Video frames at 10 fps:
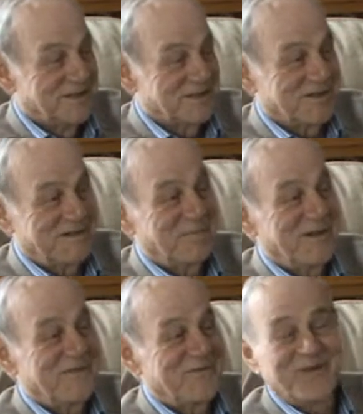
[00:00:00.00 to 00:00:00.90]
So he
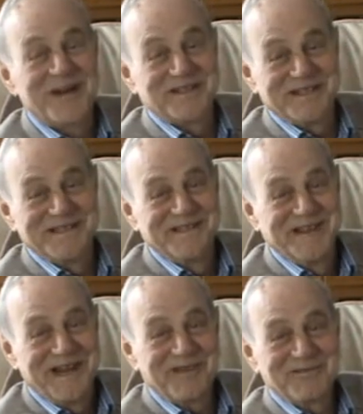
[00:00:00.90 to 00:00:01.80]
being funny.
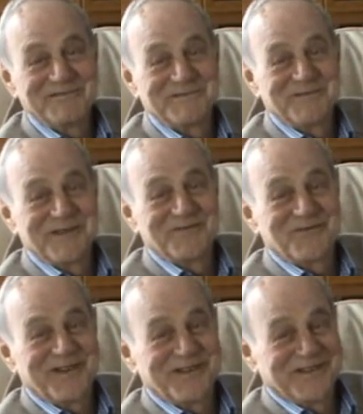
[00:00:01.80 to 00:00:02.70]
Harry was being
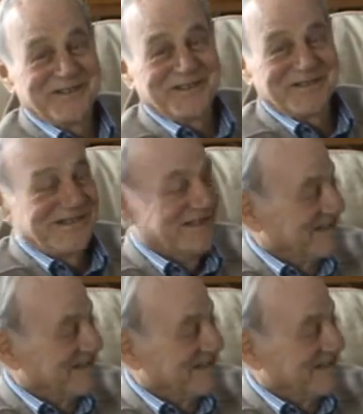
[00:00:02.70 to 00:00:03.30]
funny, not,